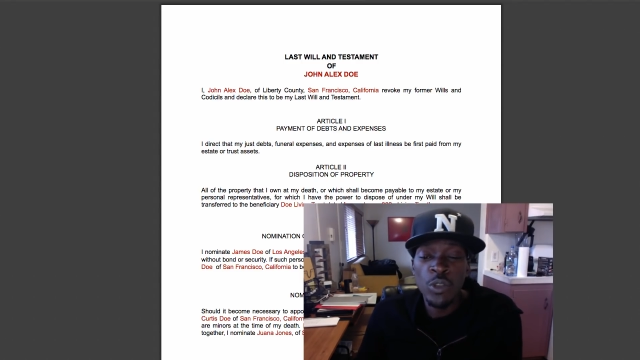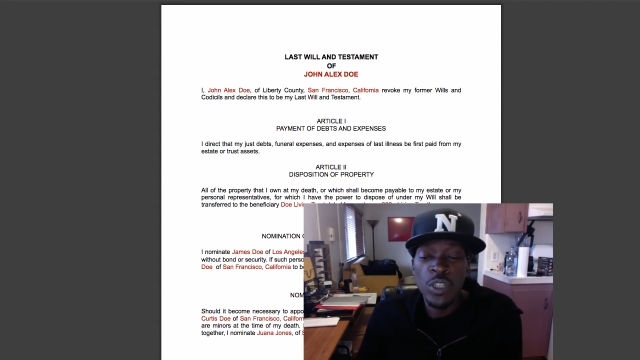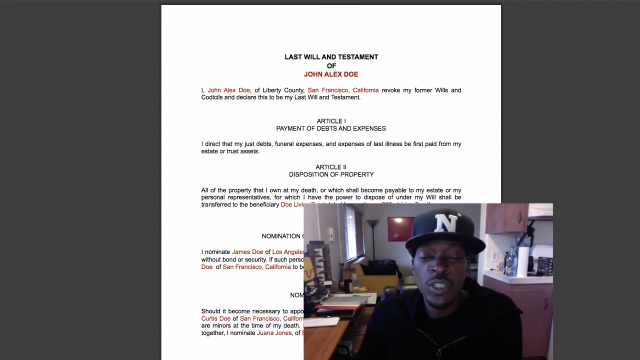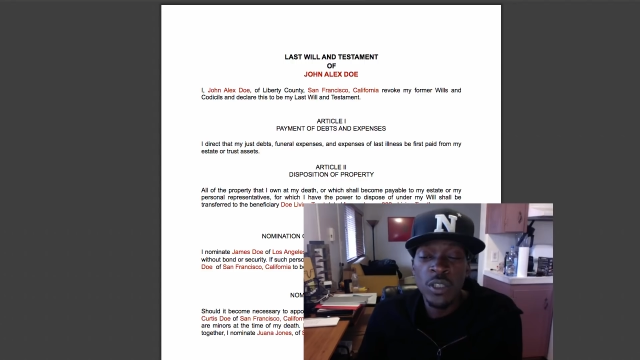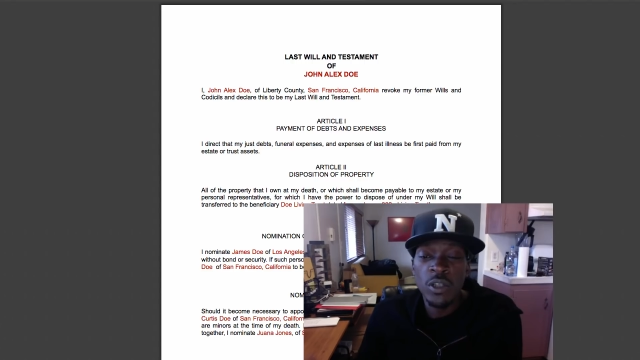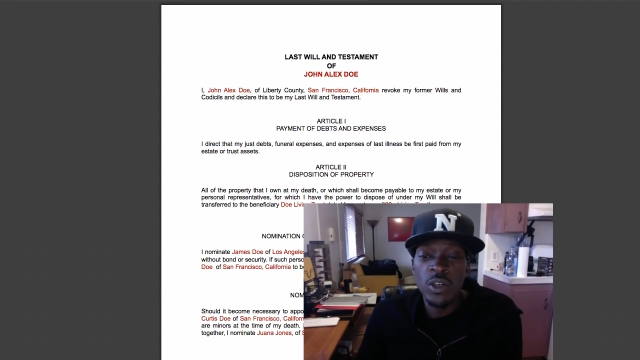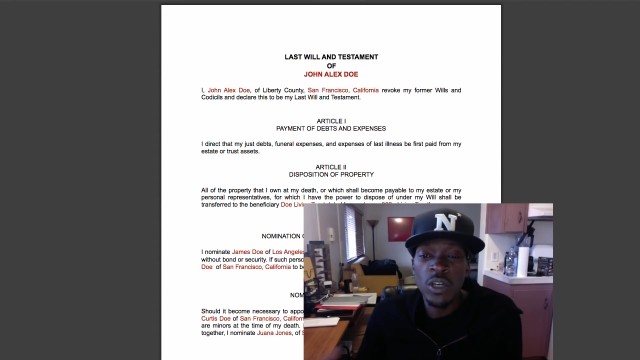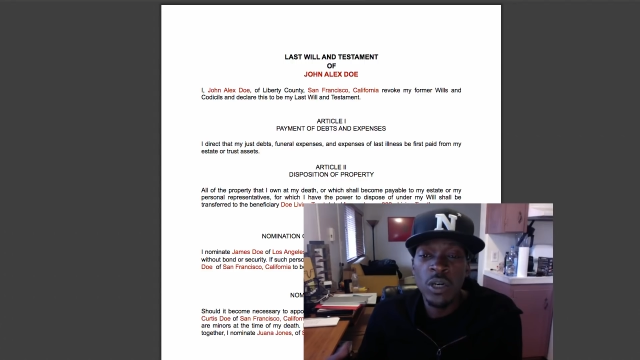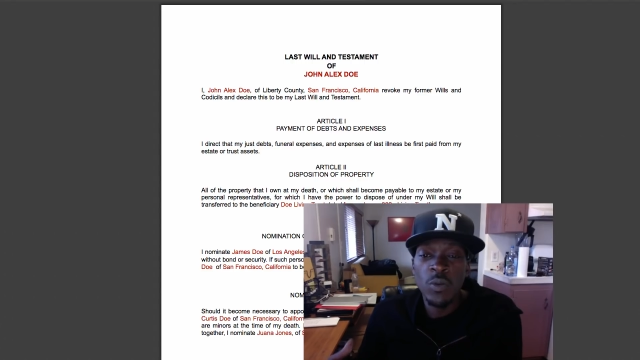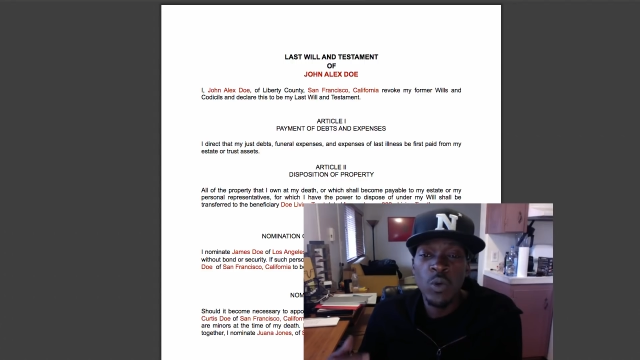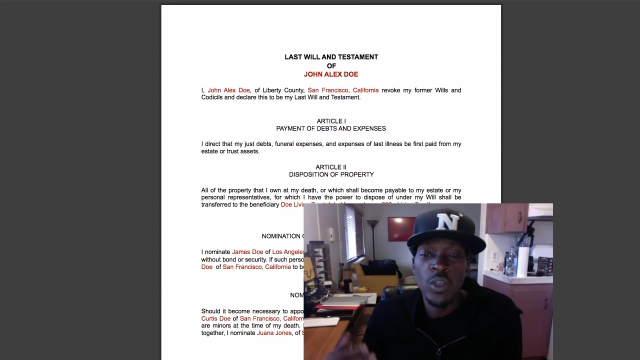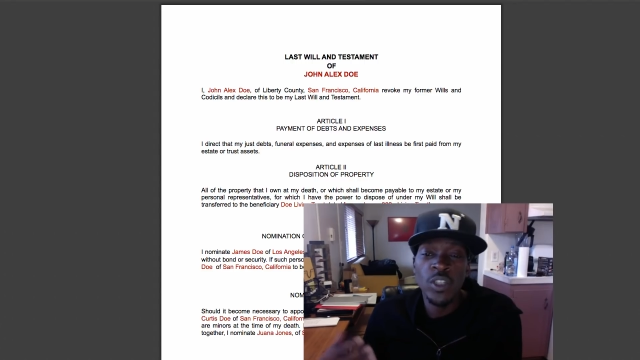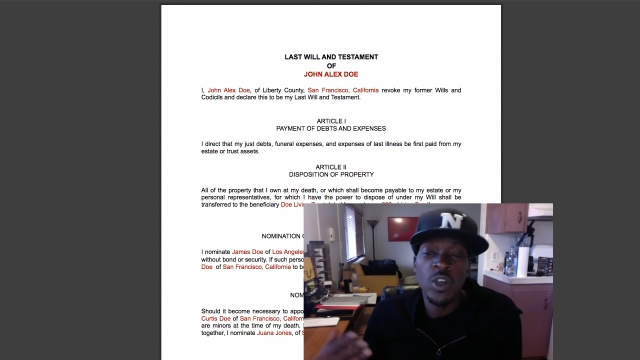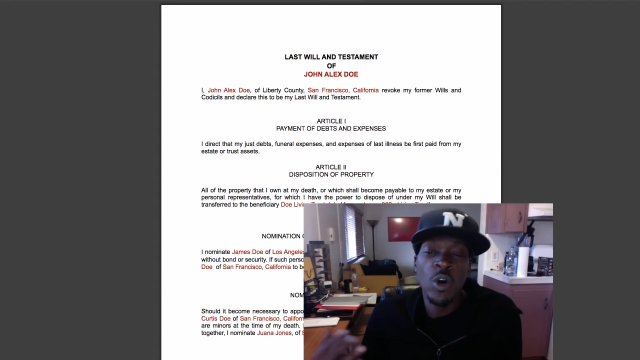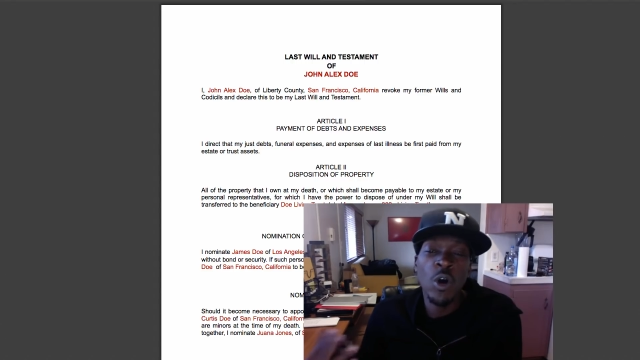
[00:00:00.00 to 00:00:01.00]
just look up
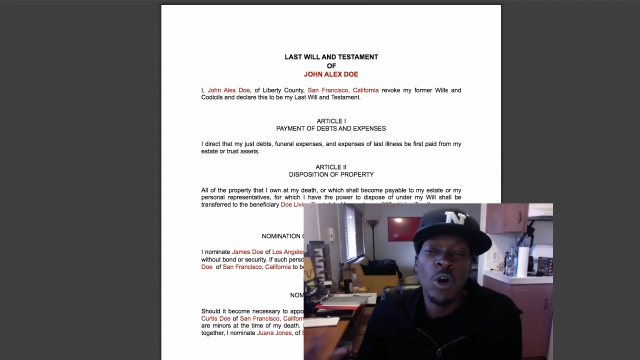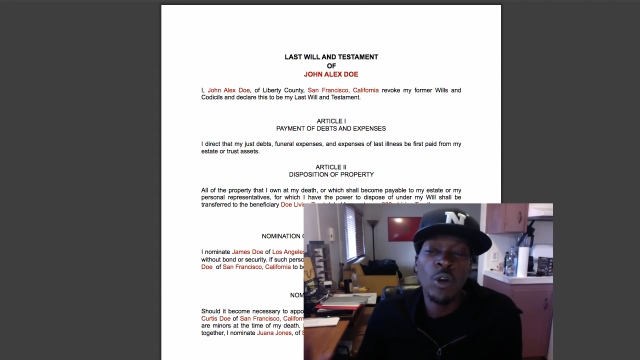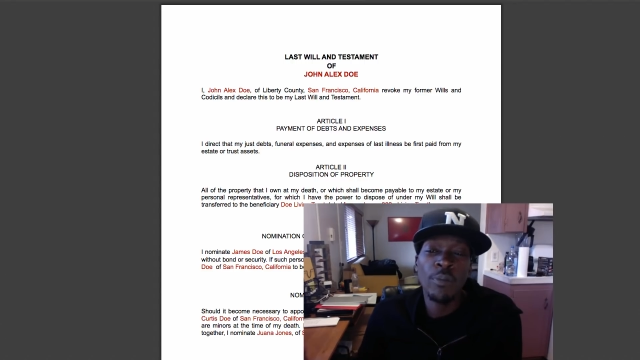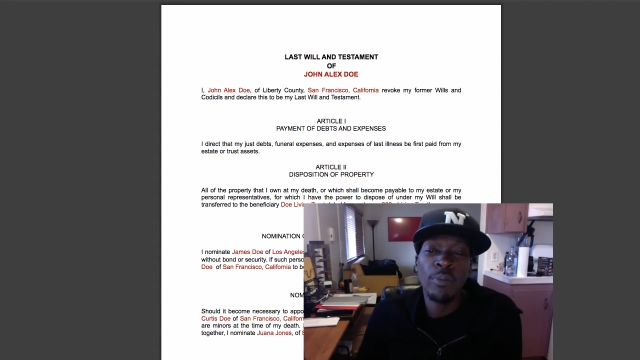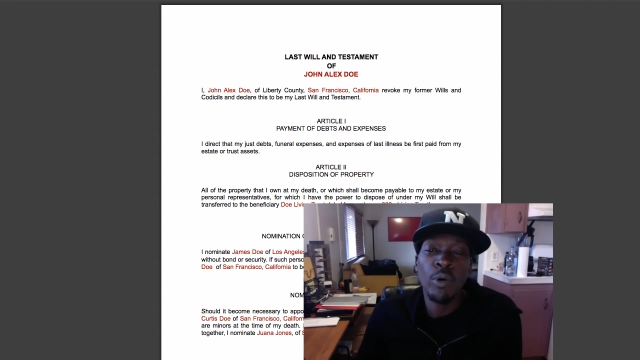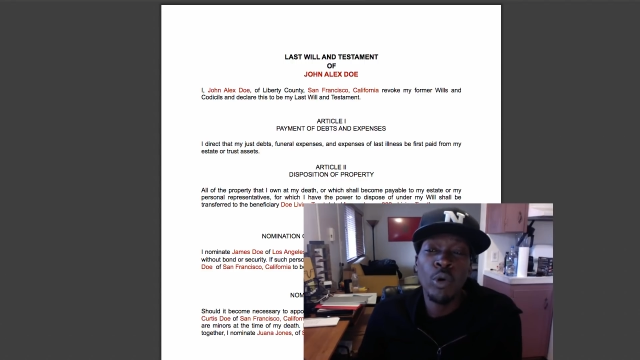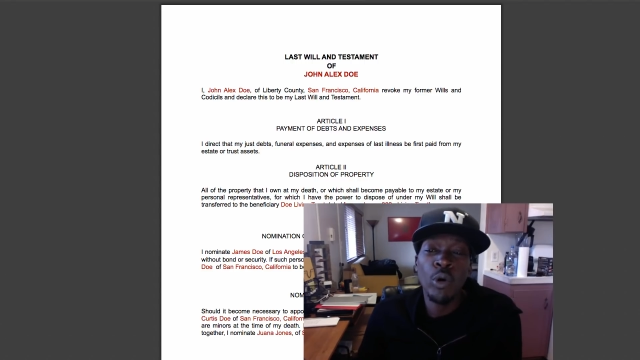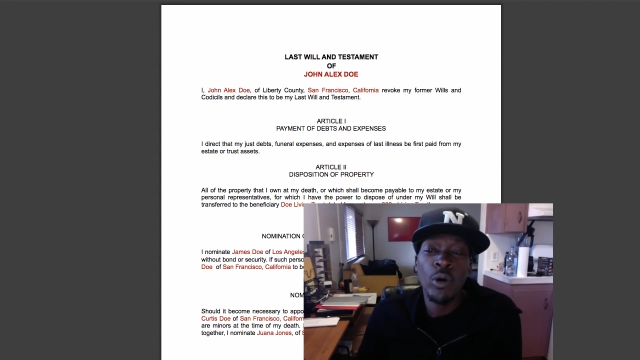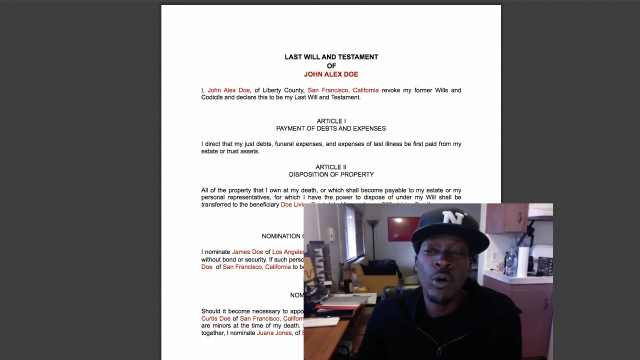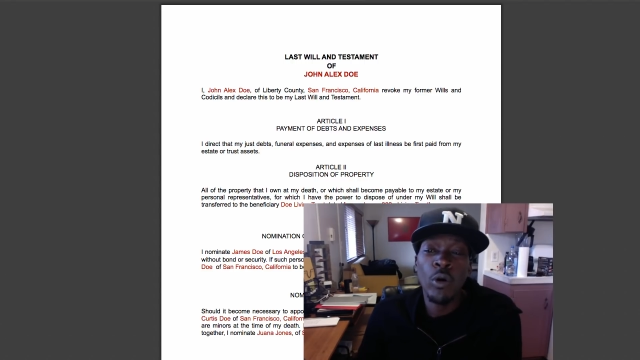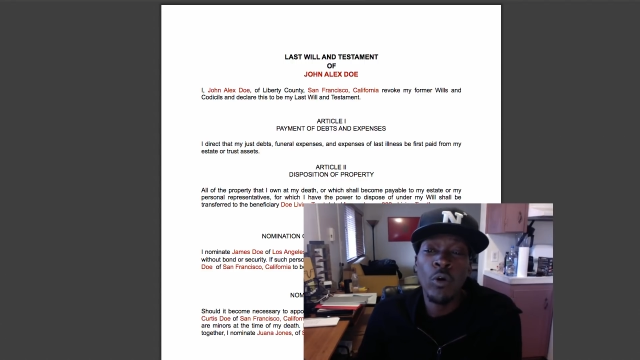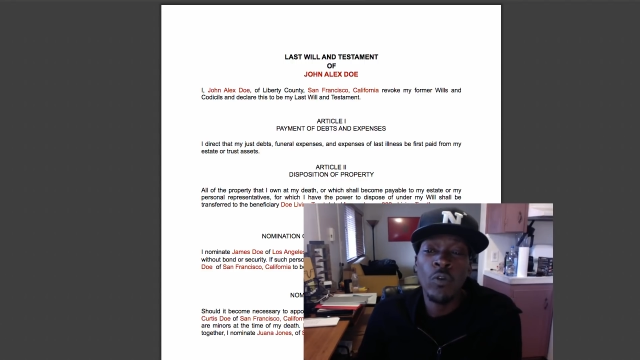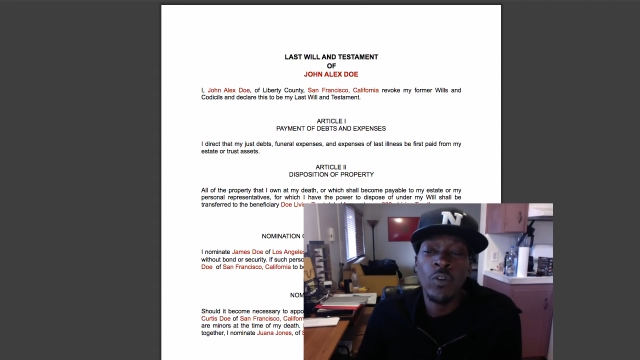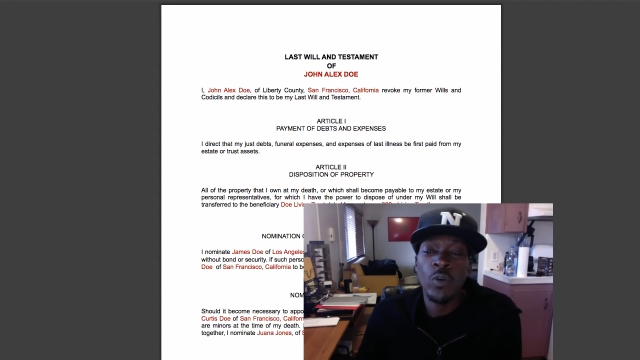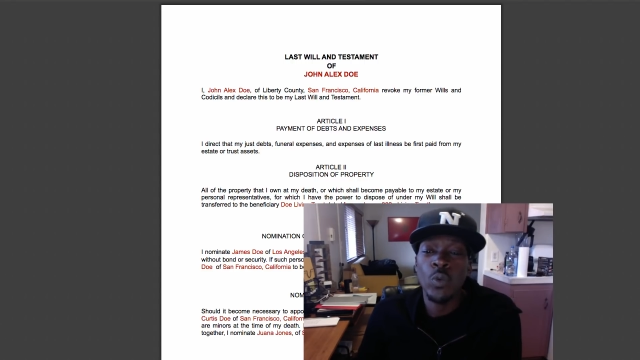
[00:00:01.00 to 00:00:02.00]
what's called a pour
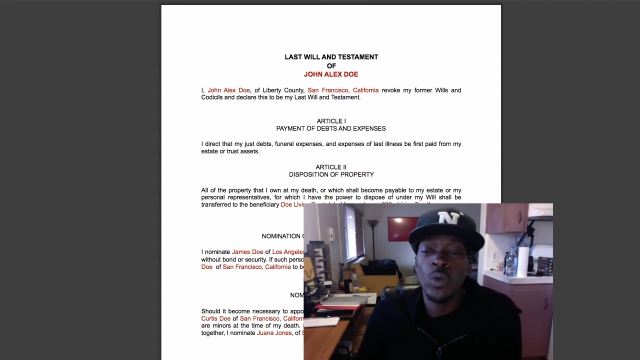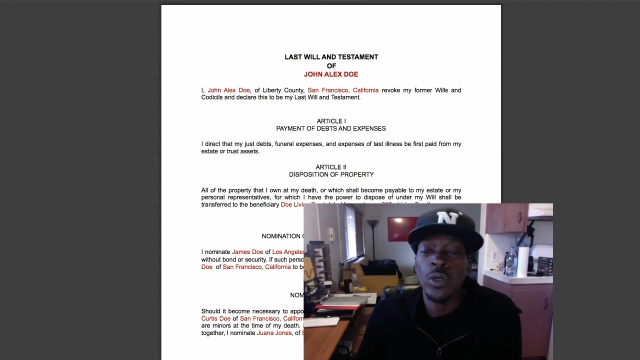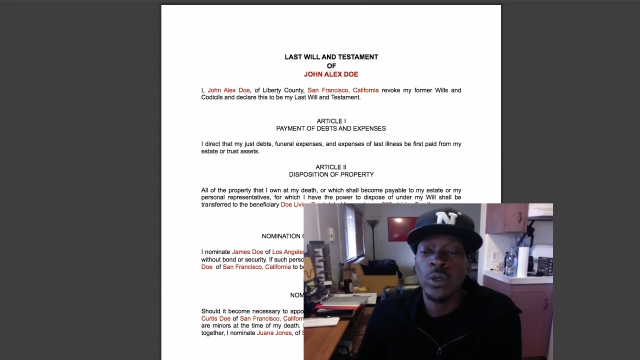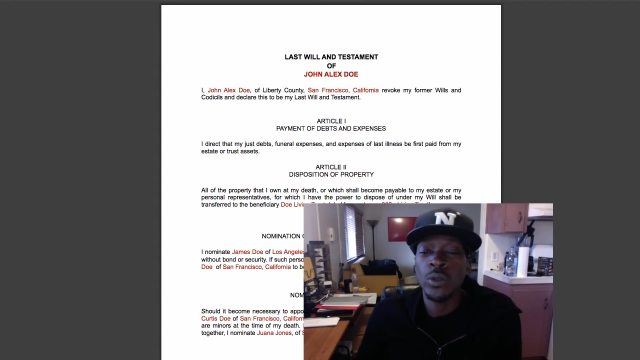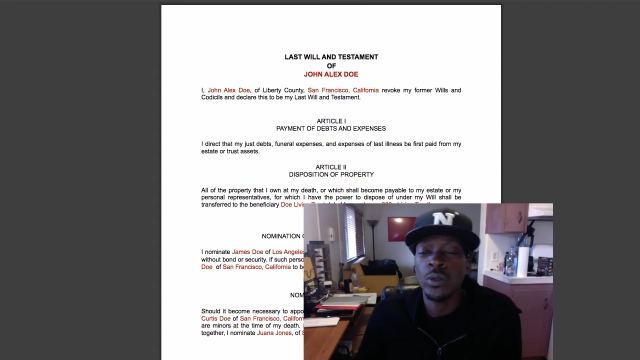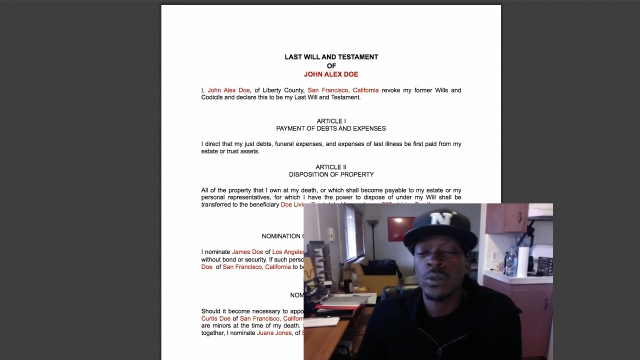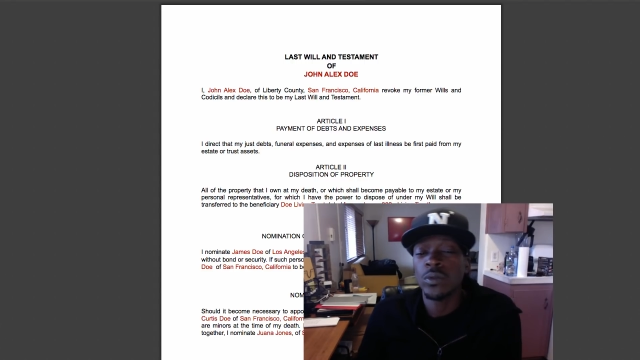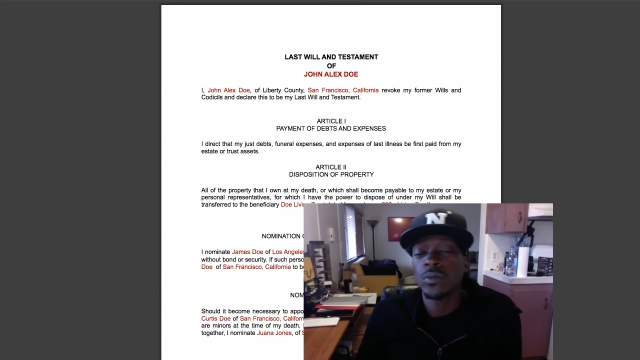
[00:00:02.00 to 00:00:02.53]
over will.